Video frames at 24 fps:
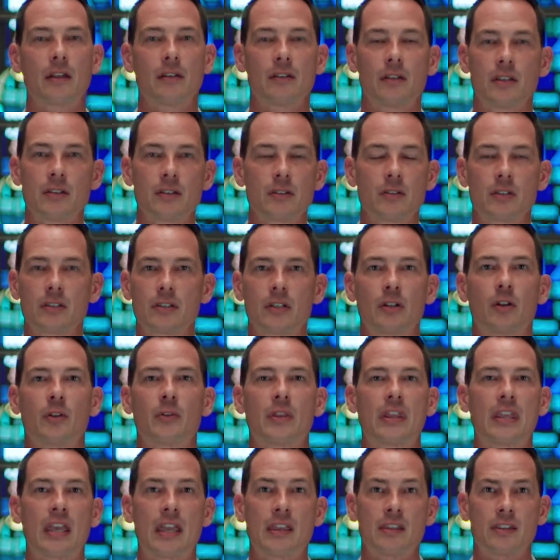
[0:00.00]

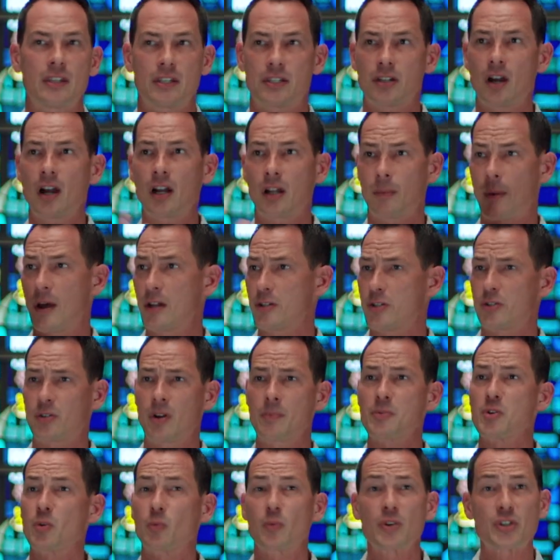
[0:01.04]
they talk about in scripture